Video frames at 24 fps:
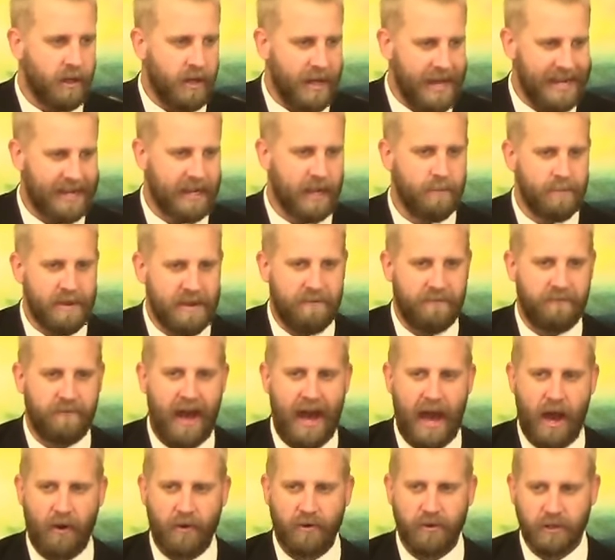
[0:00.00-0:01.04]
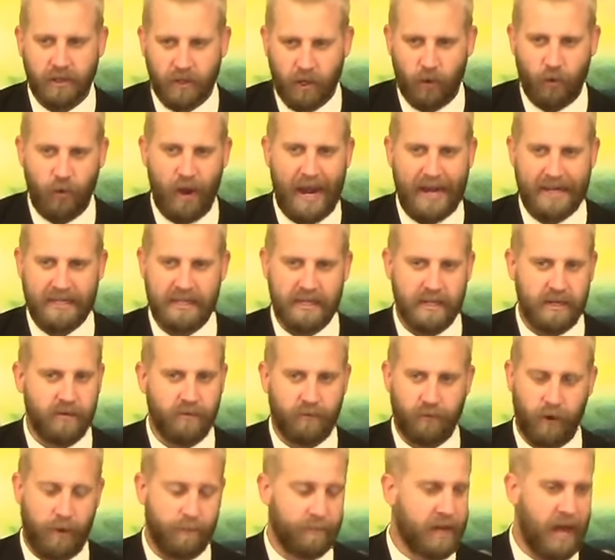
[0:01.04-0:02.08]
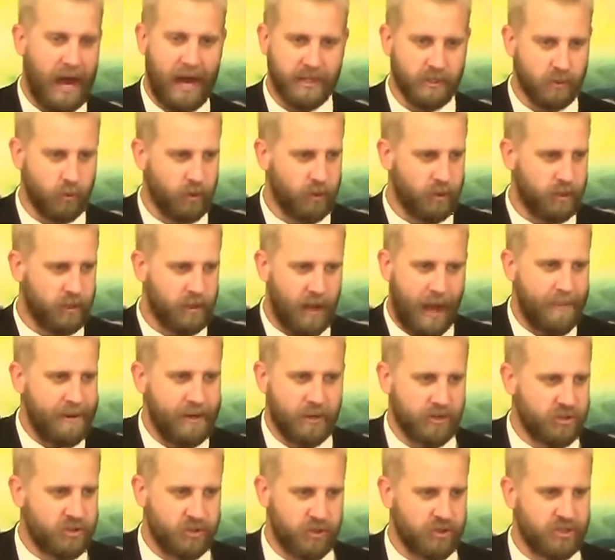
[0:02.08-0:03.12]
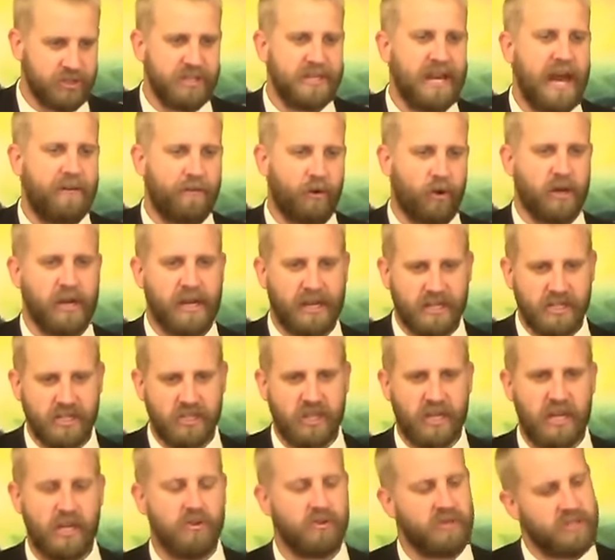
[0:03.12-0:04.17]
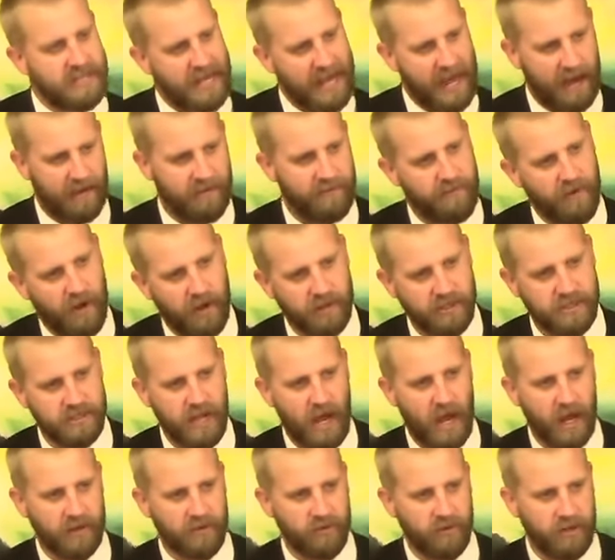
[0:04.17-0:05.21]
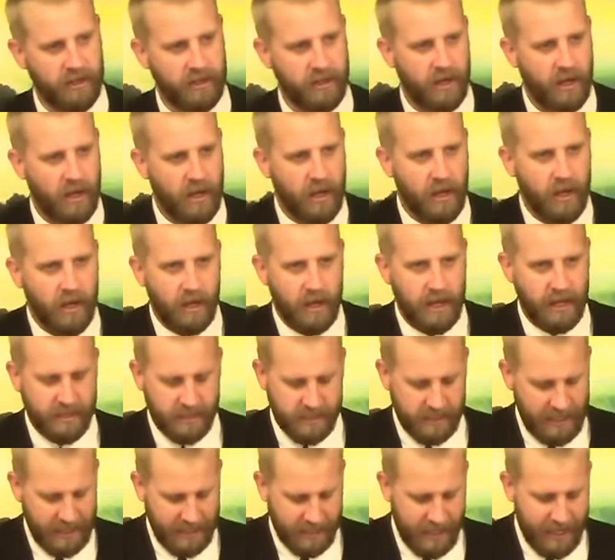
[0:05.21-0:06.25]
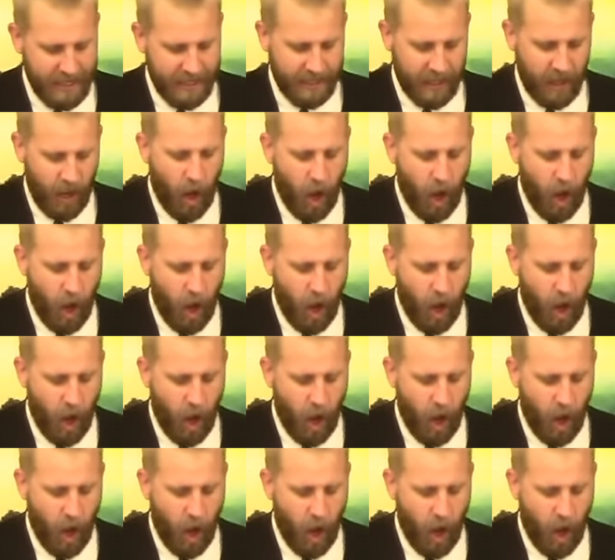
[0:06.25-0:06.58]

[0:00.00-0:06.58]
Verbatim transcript: it could be found corrected from God's word. I mean, there's, there's never an excuse to have false doctrine. It's, it, it